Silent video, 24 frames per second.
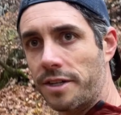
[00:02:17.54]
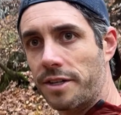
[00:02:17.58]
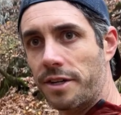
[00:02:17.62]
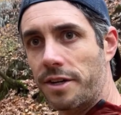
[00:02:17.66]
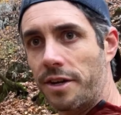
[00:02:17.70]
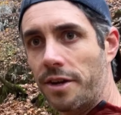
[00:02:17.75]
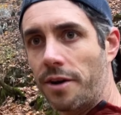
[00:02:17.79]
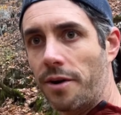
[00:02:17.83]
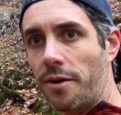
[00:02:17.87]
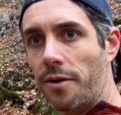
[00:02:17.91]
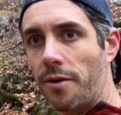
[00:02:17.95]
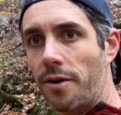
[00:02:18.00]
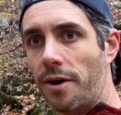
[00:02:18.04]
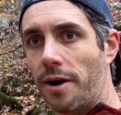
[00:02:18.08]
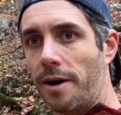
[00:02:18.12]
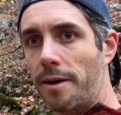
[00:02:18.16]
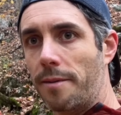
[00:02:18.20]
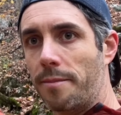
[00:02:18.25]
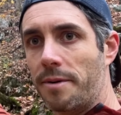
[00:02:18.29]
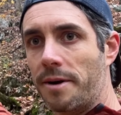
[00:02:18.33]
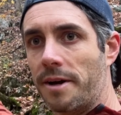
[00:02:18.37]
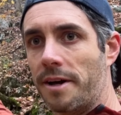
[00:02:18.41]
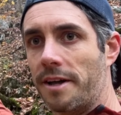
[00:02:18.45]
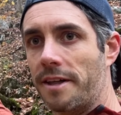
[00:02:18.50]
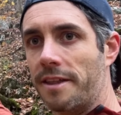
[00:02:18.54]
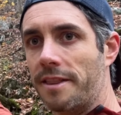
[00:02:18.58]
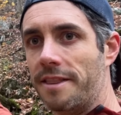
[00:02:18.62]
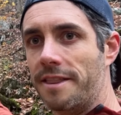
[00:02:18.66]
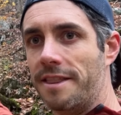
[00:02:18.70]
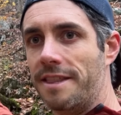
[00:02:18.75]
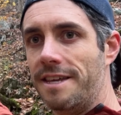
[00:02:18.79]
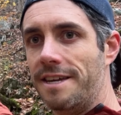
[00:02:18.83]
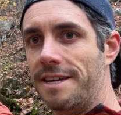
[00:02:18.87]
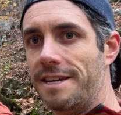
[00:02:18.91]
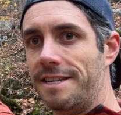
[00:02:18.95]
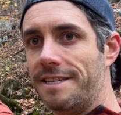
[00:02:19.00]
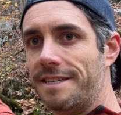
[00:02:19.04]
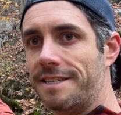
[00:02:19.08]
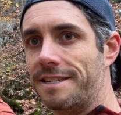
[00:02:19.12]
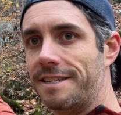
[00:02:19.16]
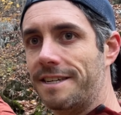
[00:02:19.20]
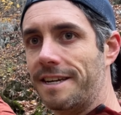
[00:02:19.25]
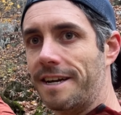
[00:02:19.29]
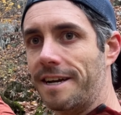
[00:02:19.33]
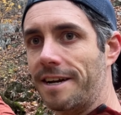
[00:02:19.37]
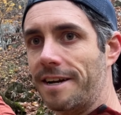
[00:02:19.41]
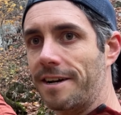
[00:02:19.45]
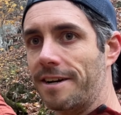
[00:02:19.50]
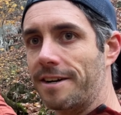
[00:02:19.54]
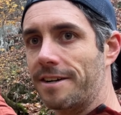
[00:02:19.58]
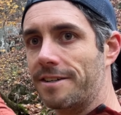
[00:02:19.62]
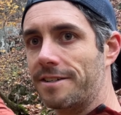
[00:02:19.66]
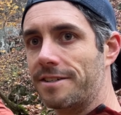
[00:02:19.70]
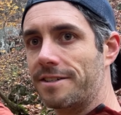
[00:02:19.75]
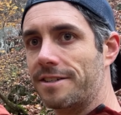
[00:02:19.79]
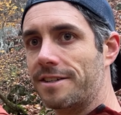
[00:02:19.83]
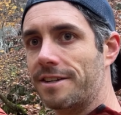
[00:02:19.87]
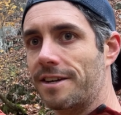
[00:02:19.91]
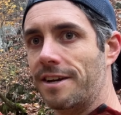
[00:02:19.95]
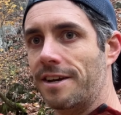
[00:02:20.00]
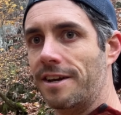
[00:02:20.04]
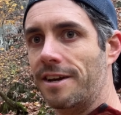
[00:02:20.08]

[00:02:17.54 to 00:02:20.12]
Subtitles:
go up these stairs